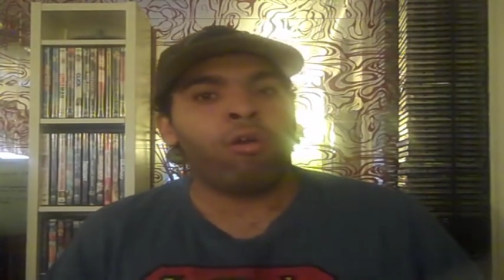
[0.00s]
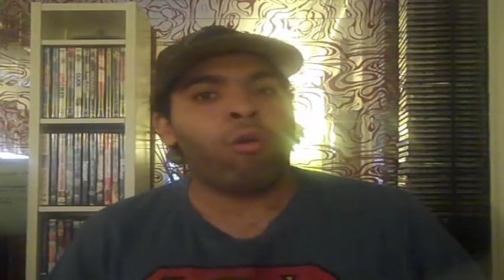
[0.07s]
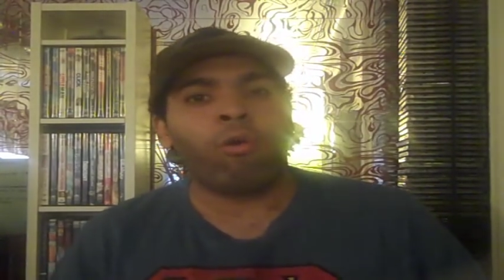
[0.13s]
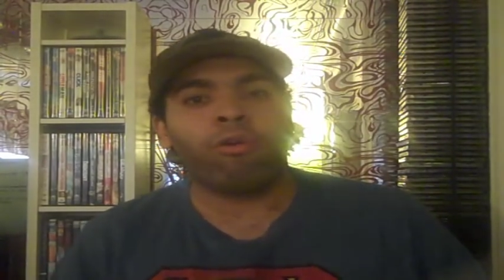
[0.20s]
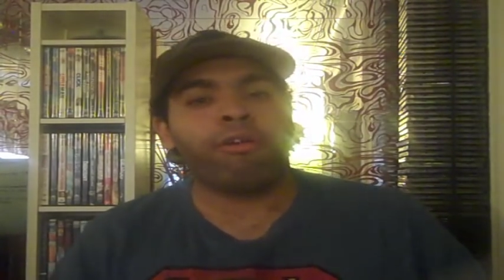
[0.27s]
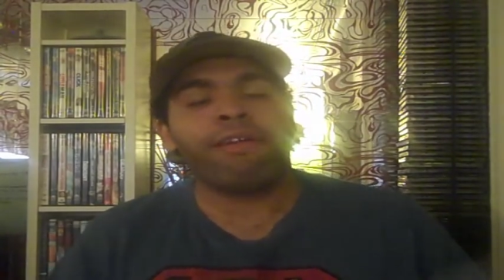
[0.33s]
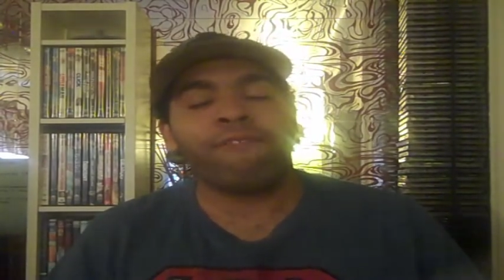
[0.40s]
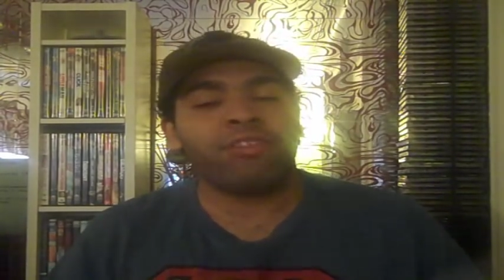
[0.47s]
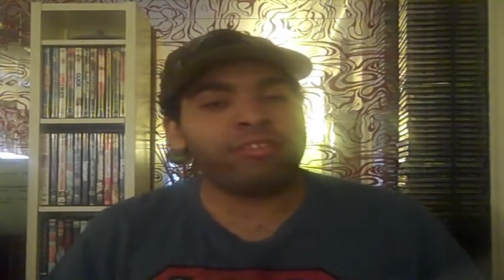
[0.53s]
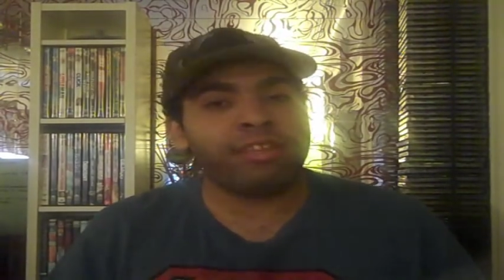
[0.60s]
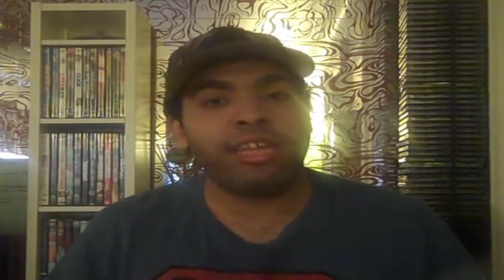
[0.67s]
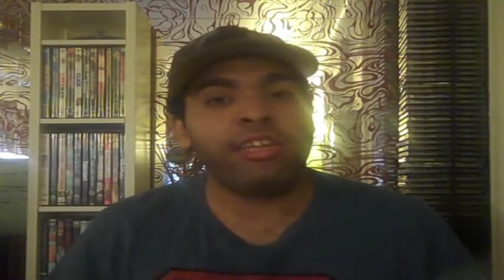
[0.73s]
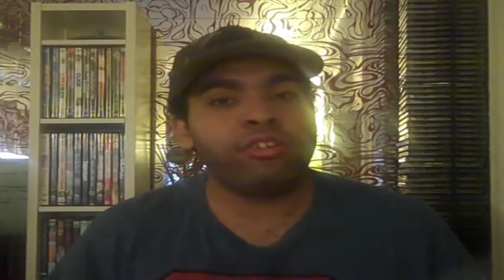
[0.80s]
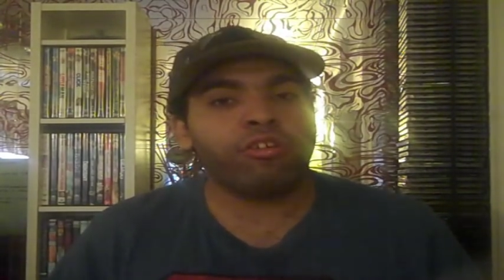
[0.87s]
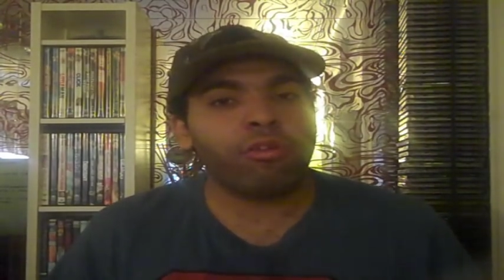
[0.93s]
or if
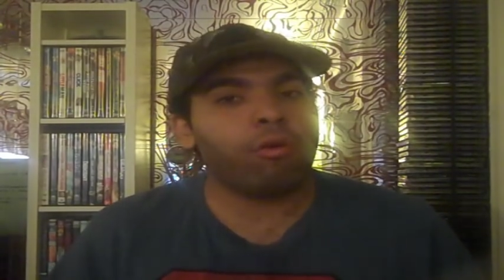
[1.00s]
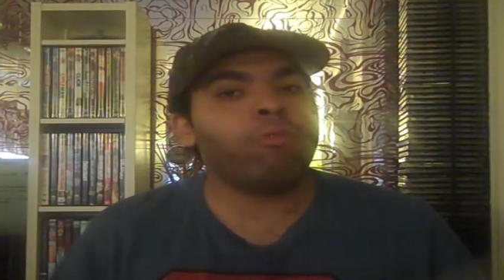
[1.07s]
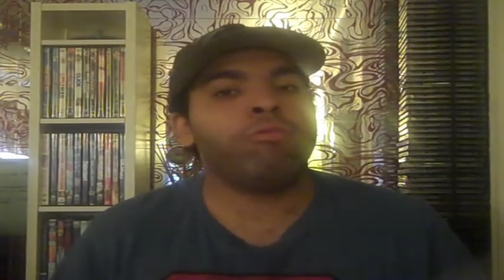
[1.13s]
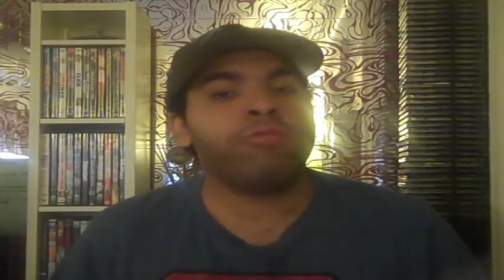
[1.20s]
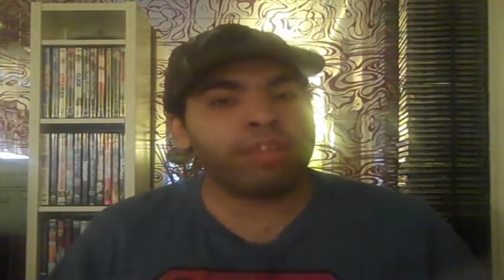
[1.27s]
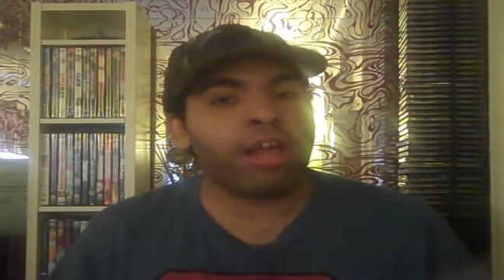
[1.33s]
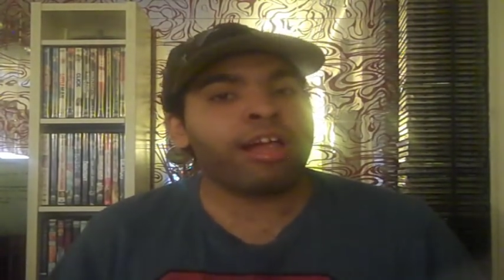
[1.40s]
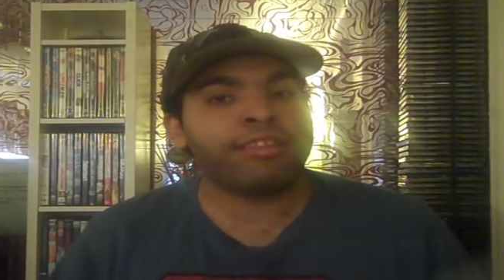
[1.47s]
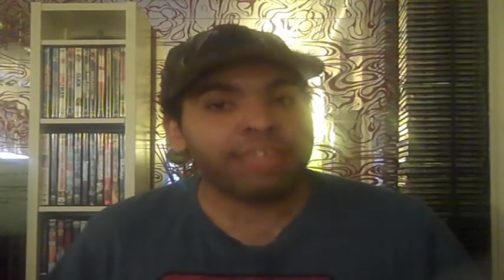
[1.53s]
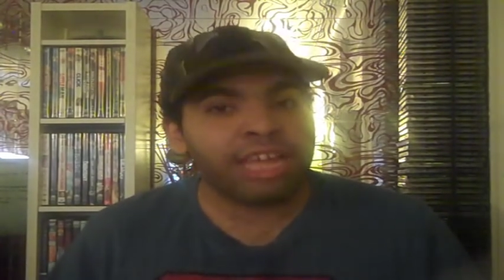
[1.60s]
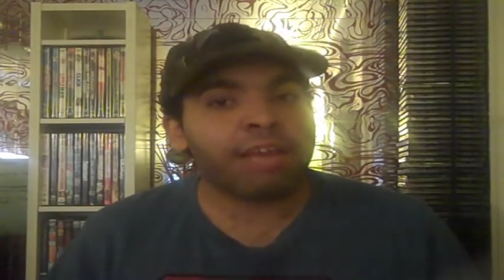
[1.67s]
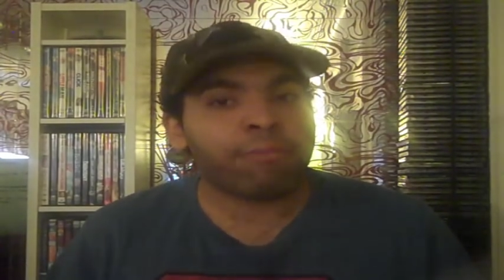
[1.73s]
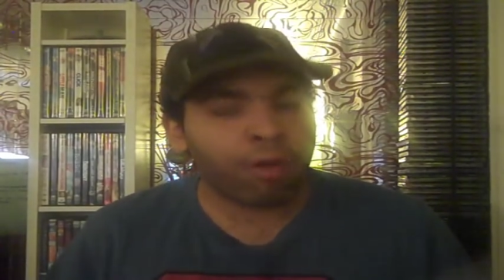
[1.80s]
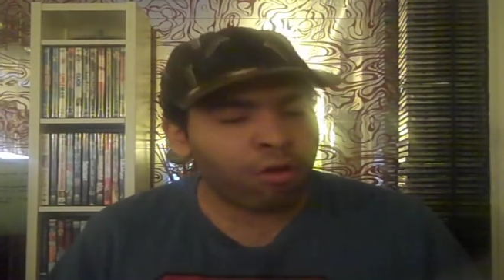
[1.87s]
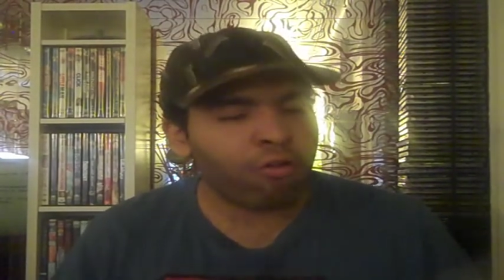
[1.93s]
it's in your own
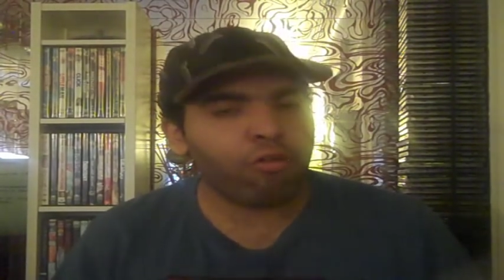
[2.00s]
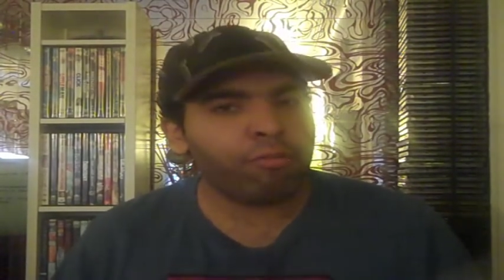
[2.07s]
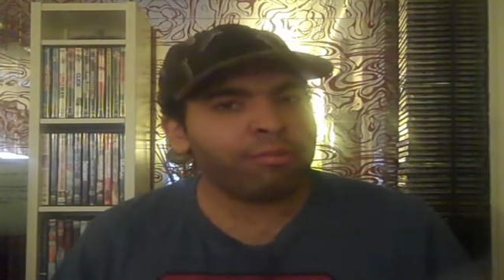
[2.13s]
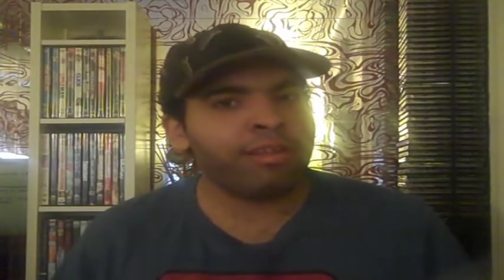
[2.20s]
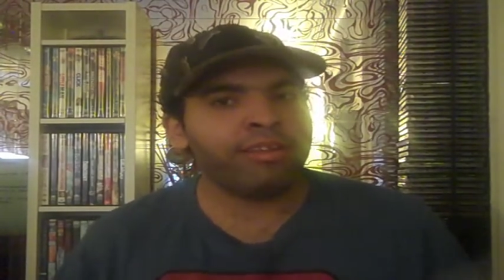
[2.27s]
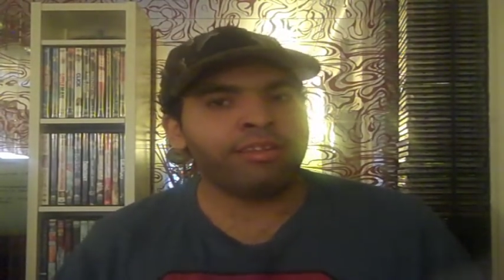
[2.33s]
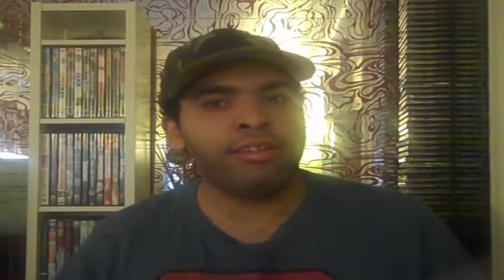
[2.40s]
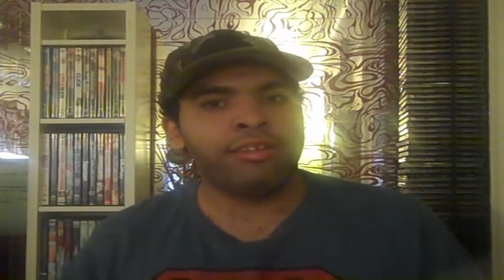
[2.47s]
goddamn home,